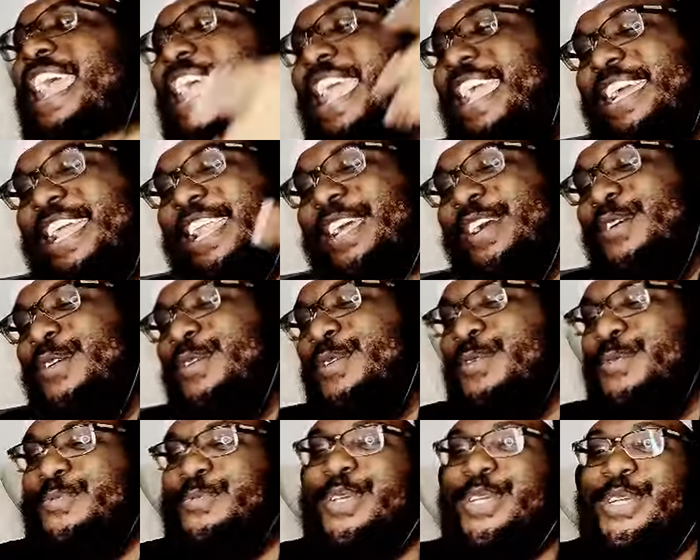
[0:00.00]
Ain't gotta go
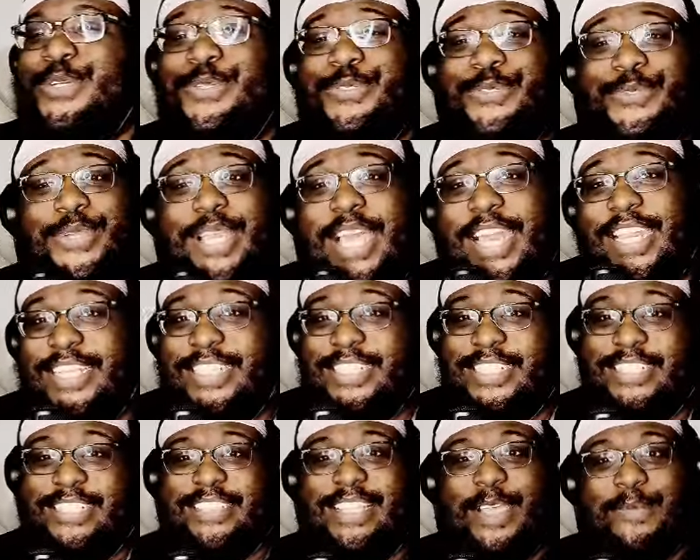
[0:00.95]
home. You gotta
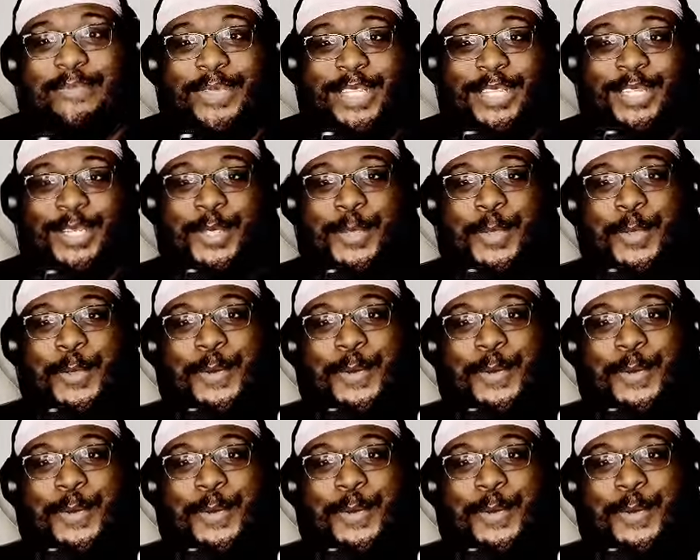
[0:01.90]
get to stepping.